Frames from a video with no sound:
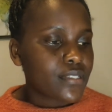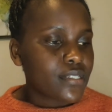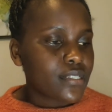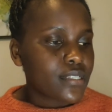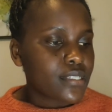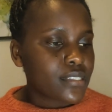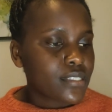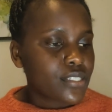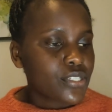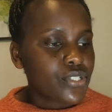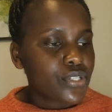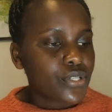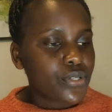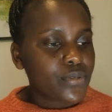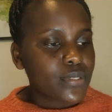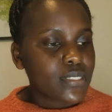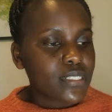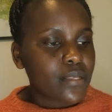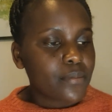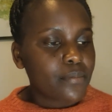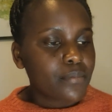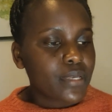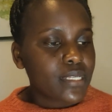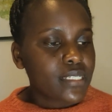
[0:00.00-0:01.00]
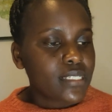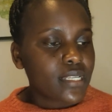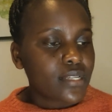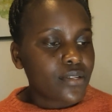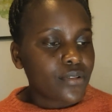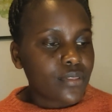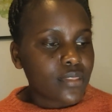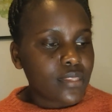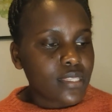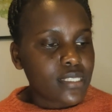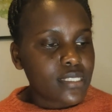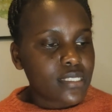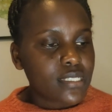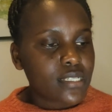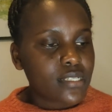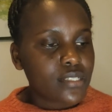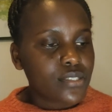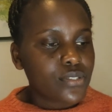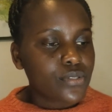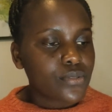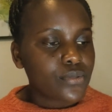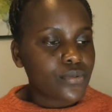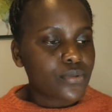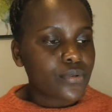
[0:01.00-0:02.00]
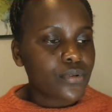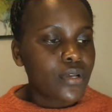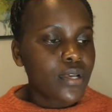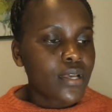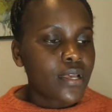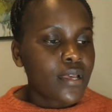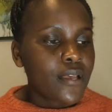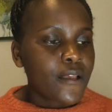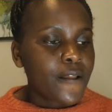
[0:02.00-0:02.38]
decision was submitted on this date. So